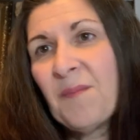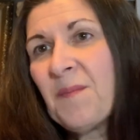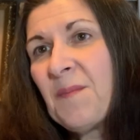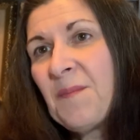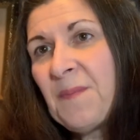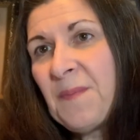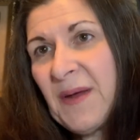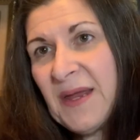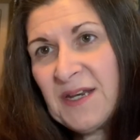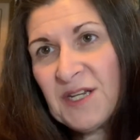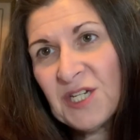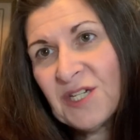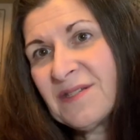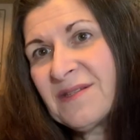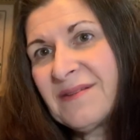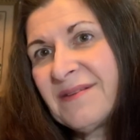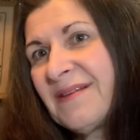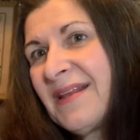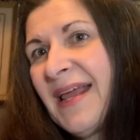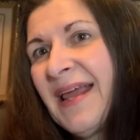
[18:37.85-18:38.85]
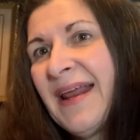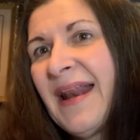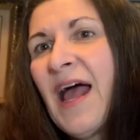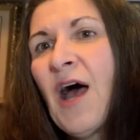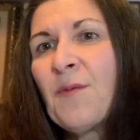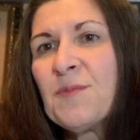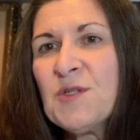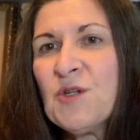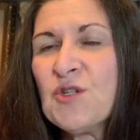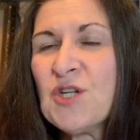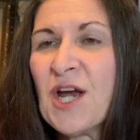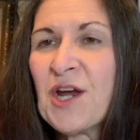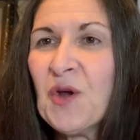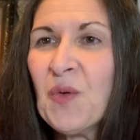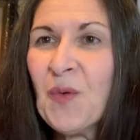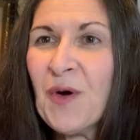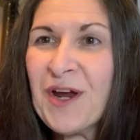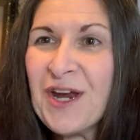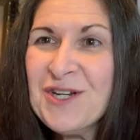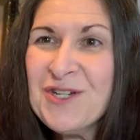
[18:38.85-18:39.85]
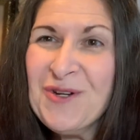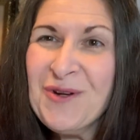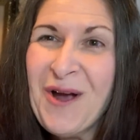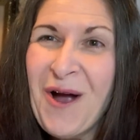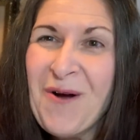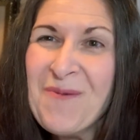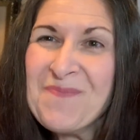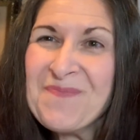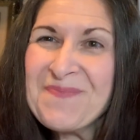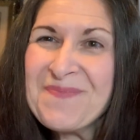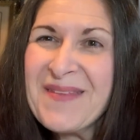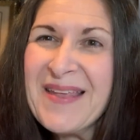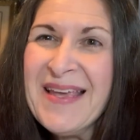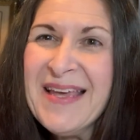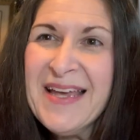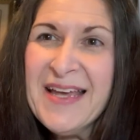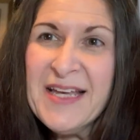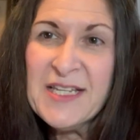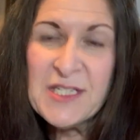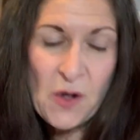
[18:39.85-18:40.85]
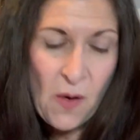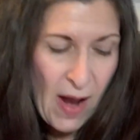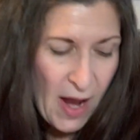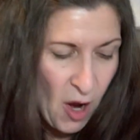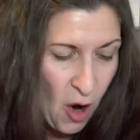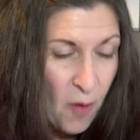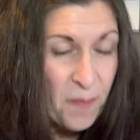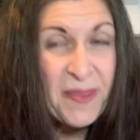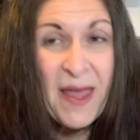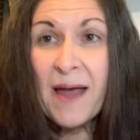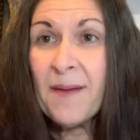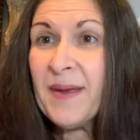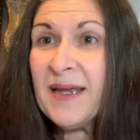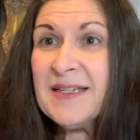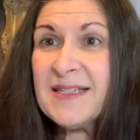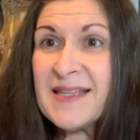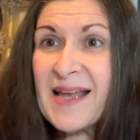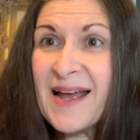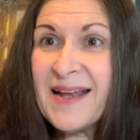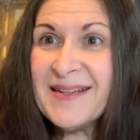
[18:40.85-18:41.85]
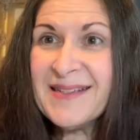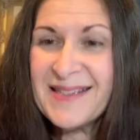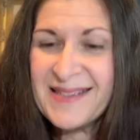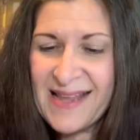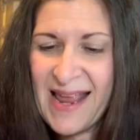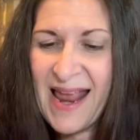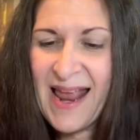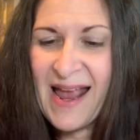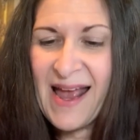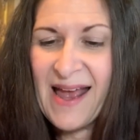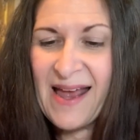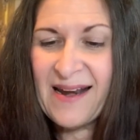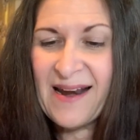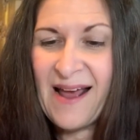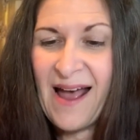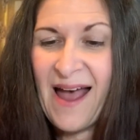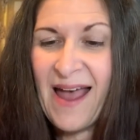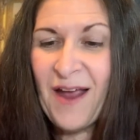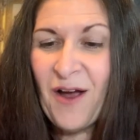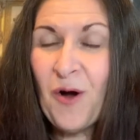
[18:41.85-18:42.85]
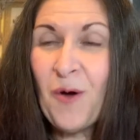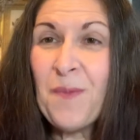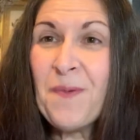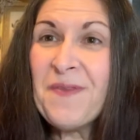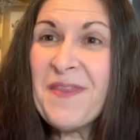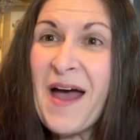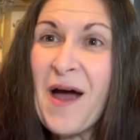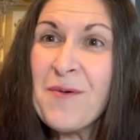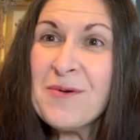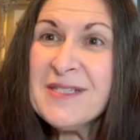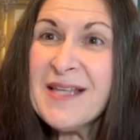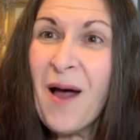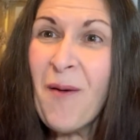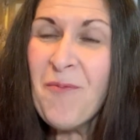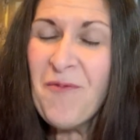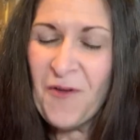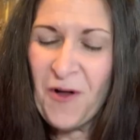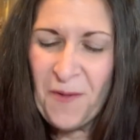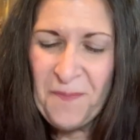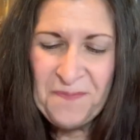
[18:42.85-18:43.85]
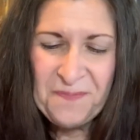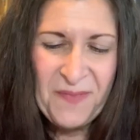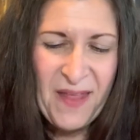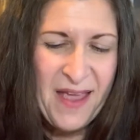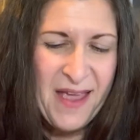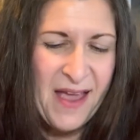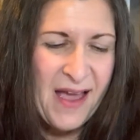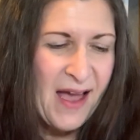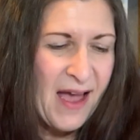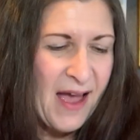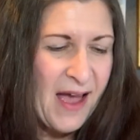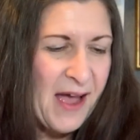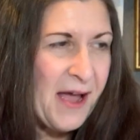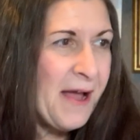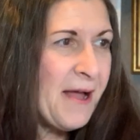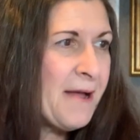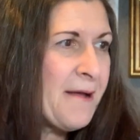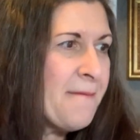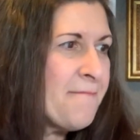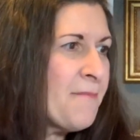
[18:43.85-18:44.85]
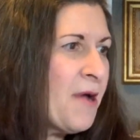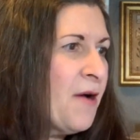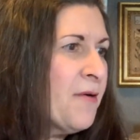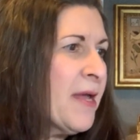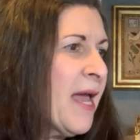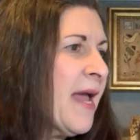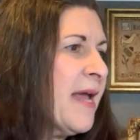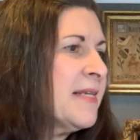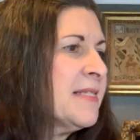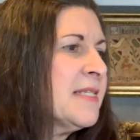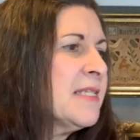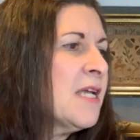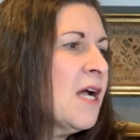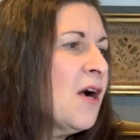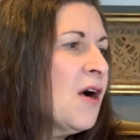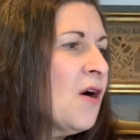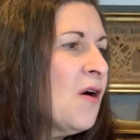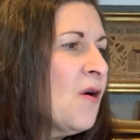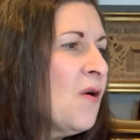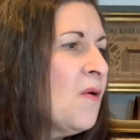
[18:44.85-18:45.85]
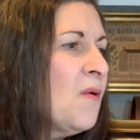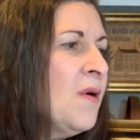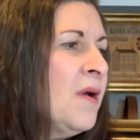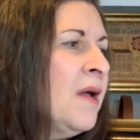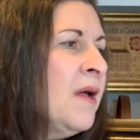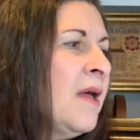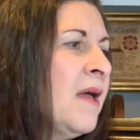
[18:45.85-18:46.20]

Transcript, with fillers: but just it helps you check your work as you go. So I hope that made sense and I hope that was helpful. Um, okay, so